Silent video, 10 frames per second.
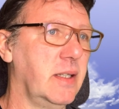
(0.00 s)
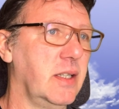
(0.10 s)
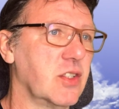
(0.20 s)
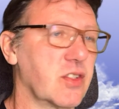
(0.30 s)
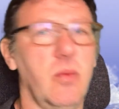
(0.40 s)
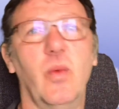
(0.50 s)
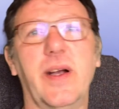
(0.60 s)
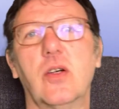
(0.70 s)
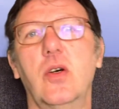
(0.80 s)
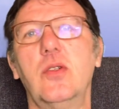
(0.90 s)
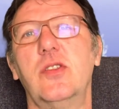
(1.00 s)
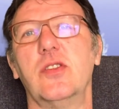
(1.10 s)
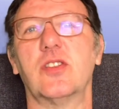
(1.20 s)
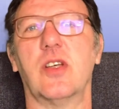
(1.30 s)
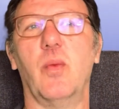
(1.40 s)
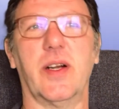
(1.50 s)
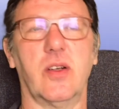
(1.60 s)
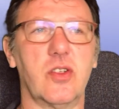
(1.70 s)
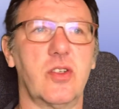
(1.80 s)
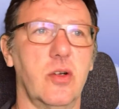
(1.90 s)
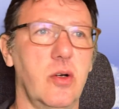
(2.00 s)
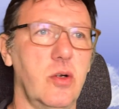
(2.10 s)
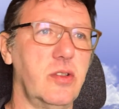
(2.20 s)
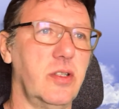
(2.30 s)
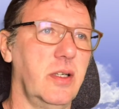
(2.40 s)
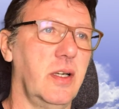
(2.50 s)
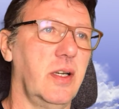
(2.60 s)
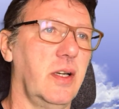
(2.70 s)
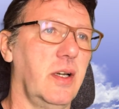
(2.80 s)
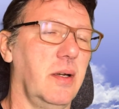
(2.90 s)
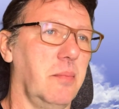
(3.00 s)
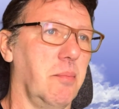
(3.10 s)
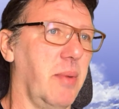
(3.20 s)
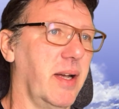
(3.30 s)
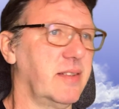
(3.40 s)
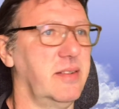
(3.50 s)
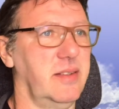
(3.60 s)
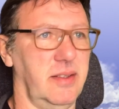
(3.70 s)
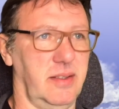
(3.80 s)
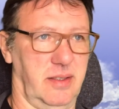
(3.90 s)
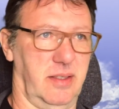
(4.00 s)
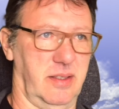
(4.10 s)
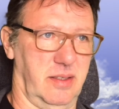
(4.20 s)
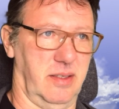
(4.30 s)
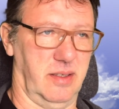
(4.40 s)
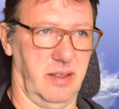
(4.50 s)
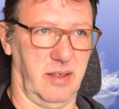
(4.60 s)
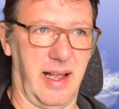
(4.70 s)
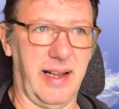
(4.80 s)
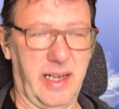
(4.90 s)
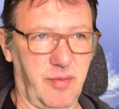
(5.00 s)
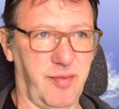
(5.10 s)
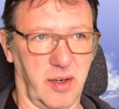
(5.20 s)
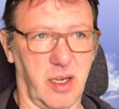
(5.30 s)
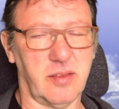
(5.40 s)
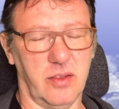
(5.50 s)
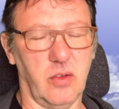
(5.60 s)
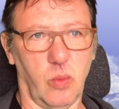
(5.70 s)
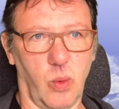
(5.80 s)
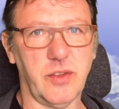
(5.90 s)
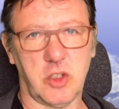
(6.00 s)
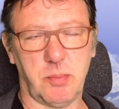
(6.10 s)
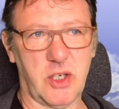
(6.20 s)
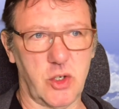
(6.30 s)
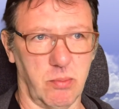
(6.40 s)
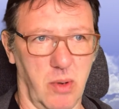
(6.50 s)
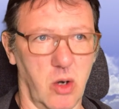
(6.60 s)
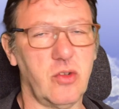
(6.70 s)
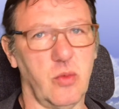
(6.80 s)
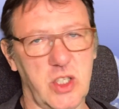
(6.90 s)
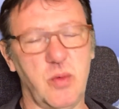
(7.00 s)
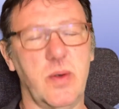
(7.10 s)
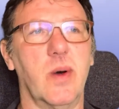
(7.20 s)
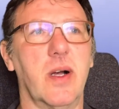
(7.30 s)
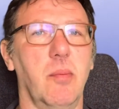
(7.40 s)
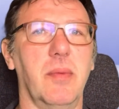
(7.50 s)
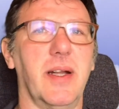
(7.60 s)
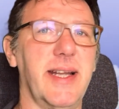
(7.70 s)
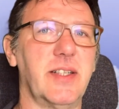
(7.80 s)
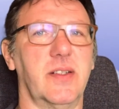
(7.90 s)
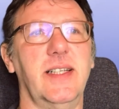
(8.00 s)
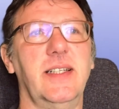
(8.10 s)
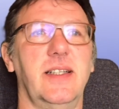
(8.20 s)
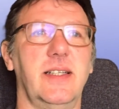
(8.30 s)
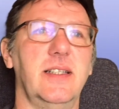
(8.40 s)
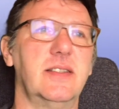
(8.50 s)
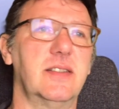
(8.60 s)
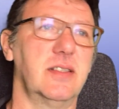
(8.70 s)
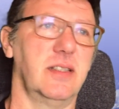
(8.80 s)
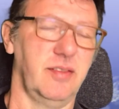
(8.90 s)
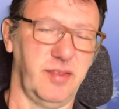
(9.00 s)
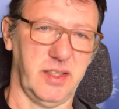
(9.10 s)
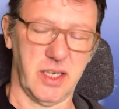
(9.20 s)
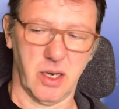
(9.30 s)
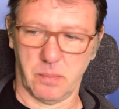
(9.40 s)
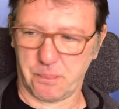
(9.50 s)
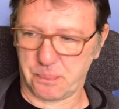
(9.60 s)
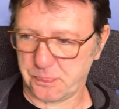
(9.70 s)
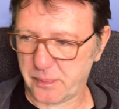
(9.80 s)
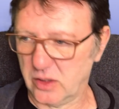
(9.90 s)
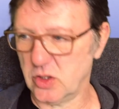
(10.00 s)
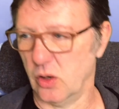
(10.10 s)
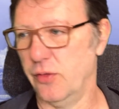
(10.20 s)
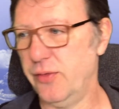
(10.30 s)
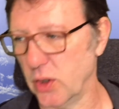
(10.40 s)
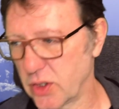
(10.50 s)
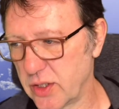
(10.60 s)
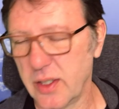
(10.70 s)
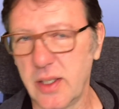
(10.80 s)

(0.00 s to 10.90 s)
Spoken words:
some were good, some were not so good, but I have forgotten one special mode which we will come later in this video. So first,